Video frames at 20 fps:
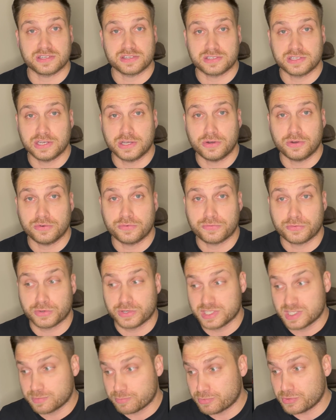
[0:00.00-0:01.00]
is known for
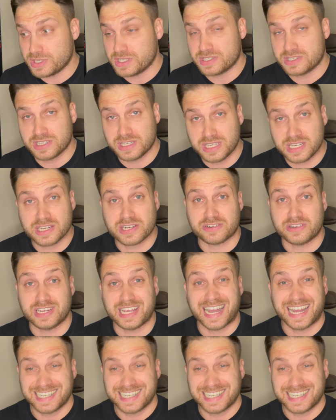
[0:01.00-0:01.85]
its Priest geekery,